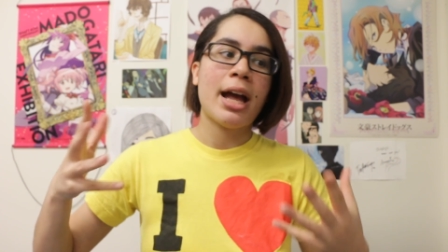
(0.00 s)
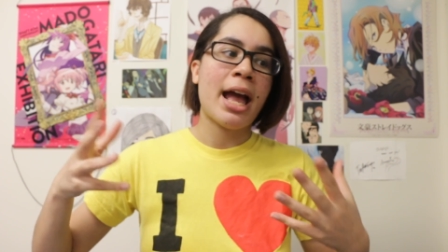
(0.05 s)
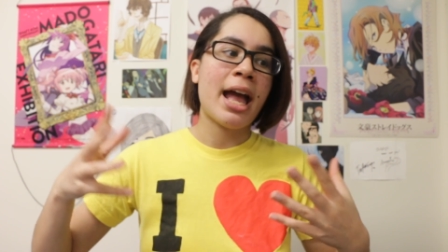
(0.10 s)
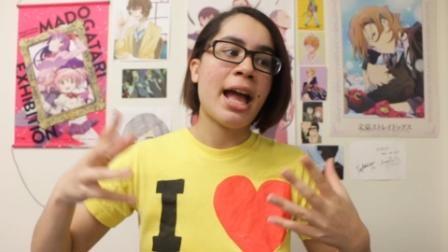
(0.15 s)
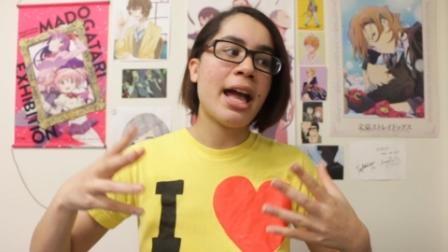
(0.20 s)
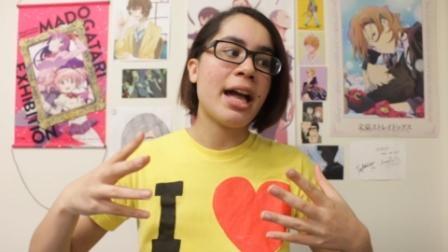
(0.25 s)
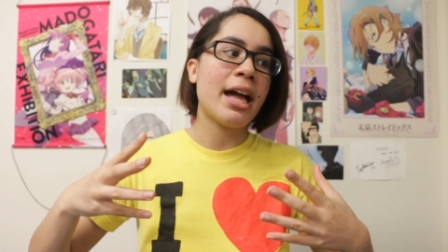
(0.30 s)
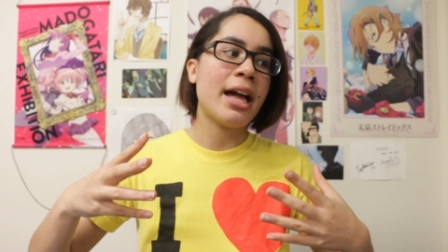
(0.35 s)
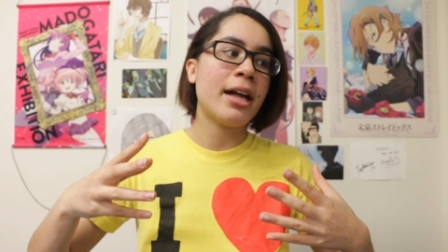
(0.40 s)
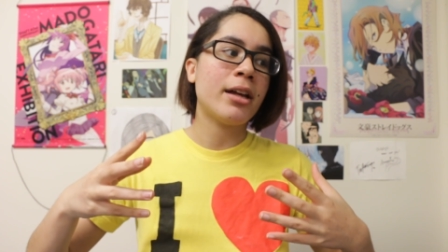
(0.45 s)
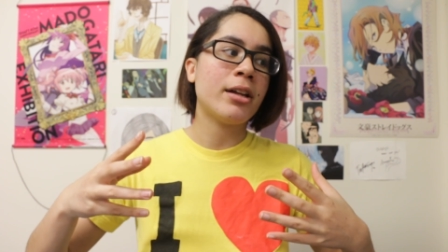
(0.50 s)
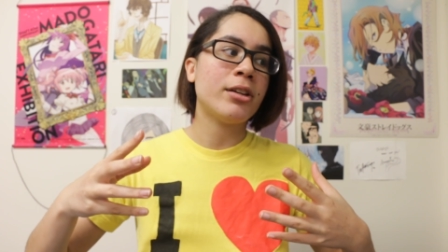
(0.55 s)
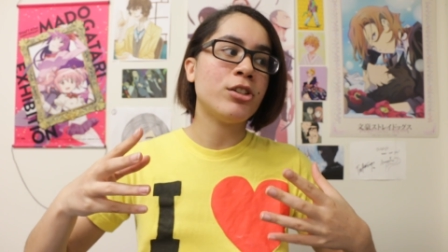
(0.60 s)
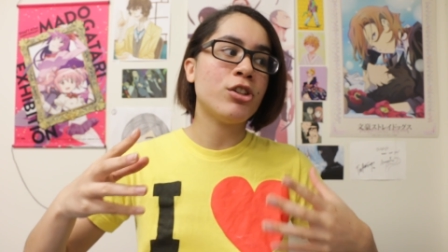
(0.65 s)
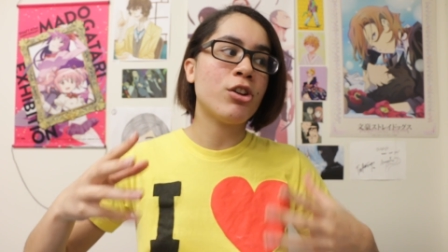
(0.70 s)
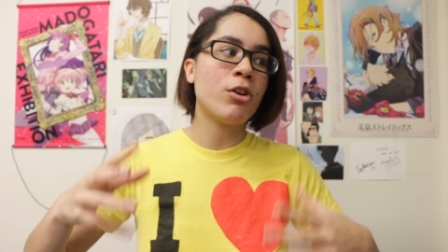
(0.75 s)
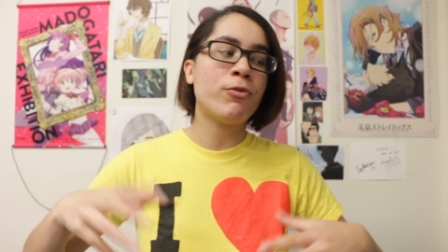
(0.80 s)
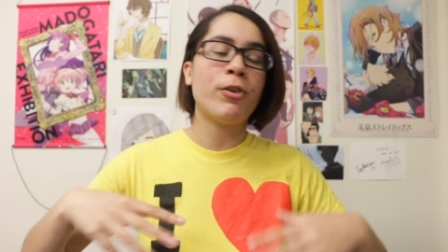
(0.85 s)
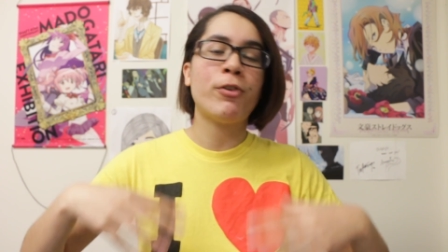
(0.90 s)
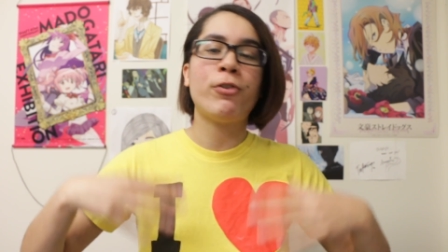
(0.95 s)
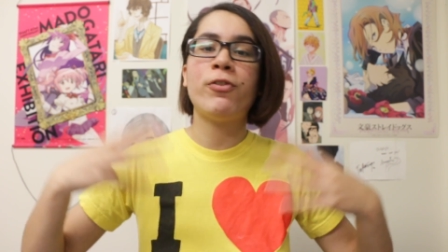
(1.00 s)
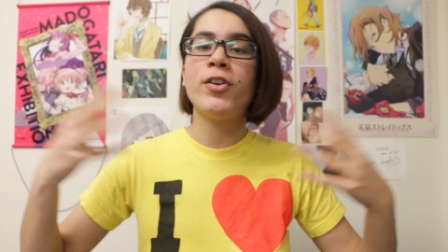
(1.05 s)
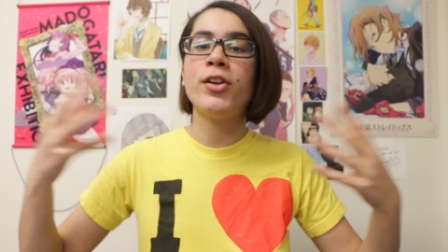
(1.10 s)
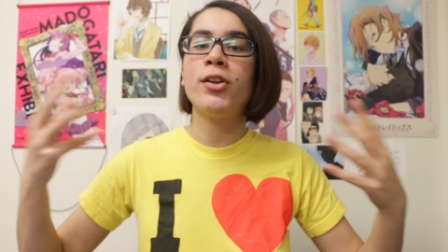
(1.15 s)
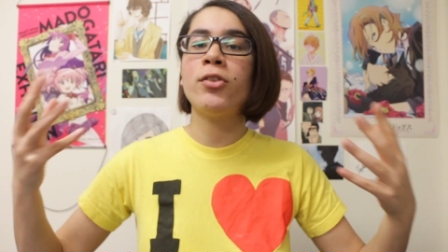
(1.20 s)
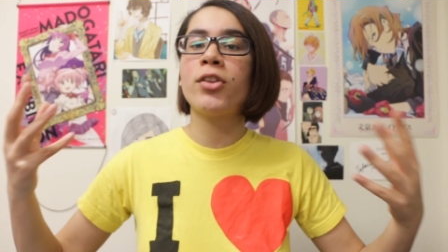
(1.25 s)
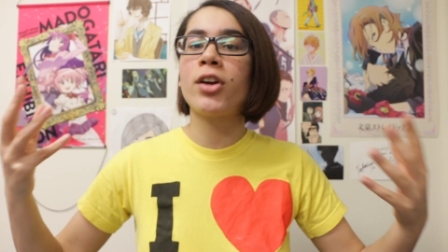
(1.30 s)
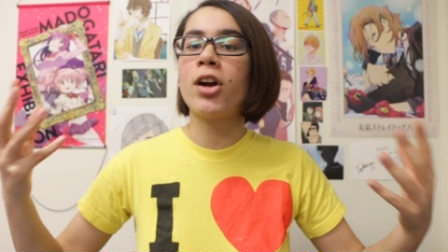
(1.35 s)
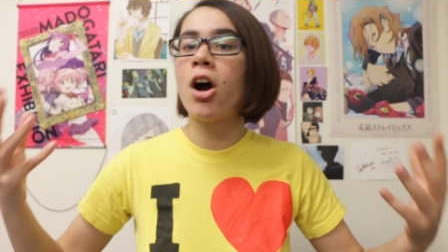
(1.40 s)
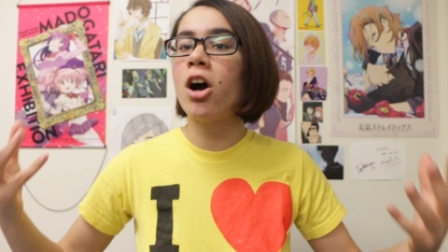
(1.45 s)
and you know
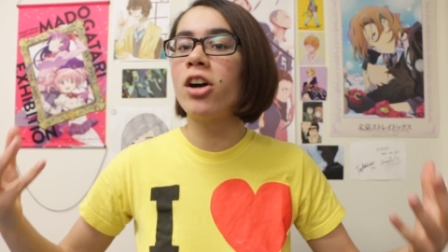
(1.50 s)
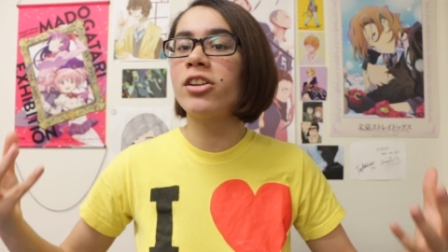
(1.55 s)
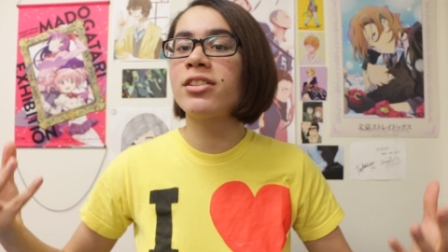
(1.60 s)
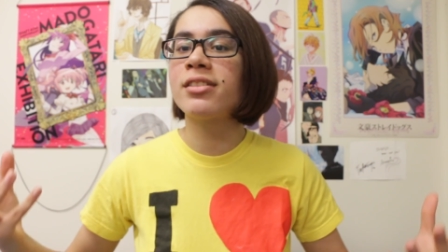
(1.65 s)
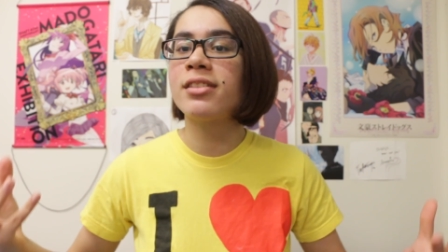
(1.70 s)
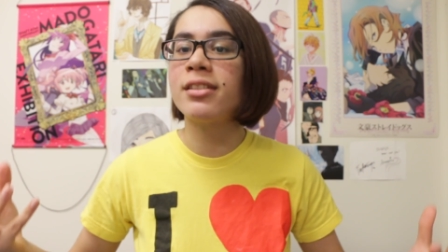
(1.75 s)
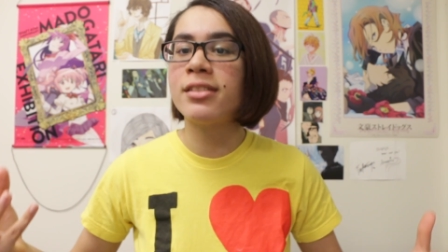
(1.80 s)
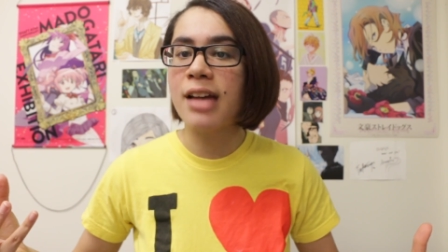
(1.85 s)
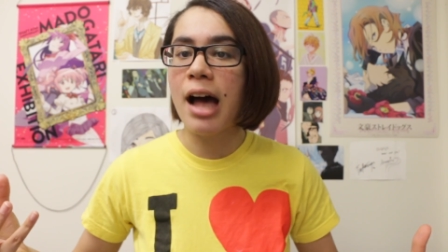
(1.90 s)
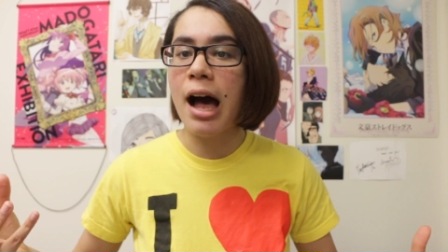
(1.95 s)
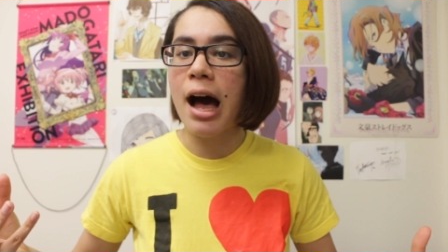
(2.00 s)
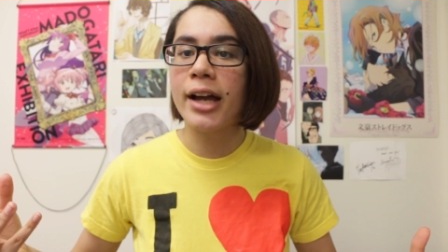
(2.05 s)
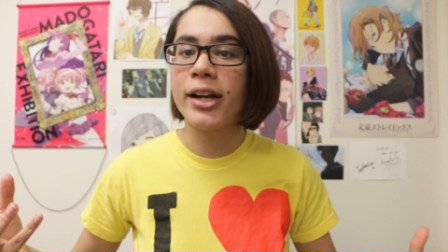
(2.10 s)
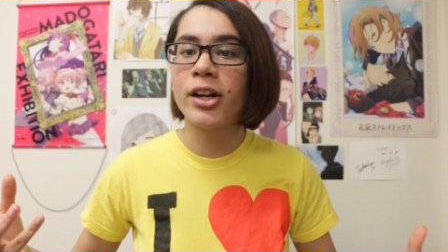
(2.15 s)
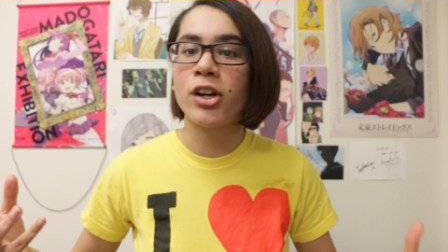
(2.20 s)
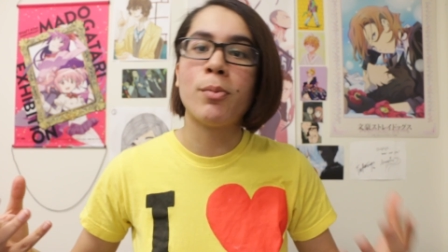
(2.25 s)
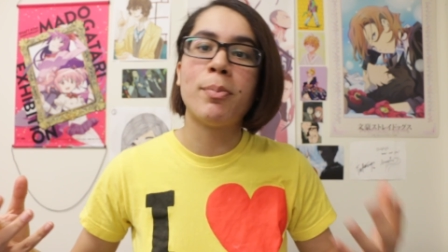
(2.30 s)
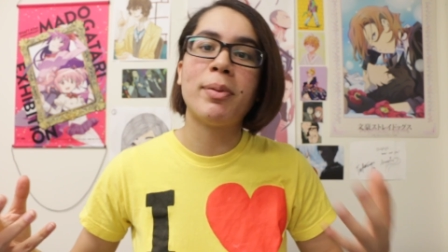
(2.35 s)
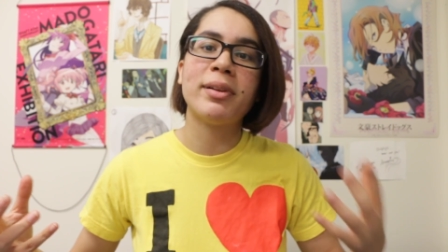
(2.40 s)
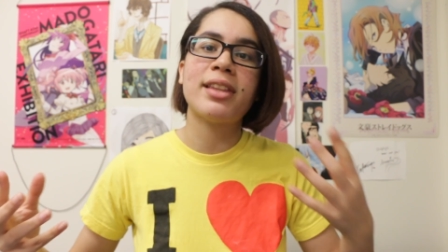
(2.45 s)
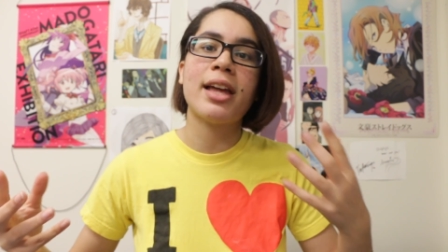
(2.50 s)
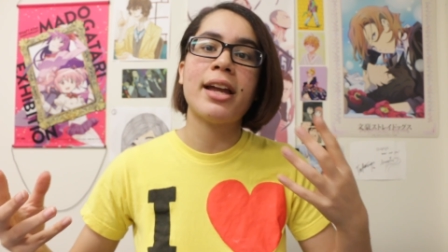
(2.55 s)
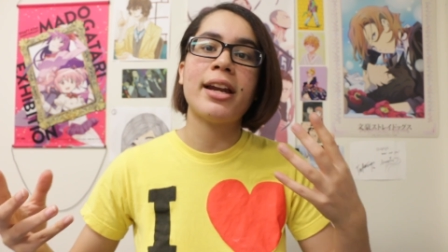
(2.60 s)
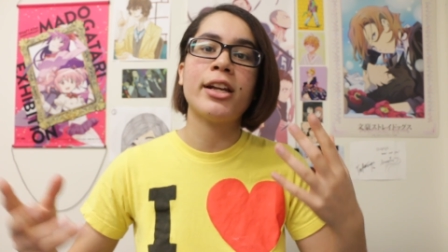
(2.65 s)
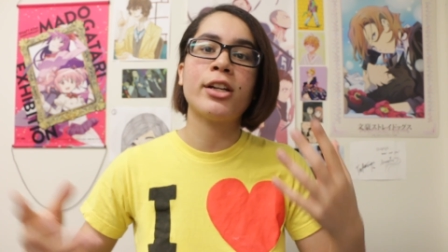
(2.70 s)
fulfill their heart's desire but then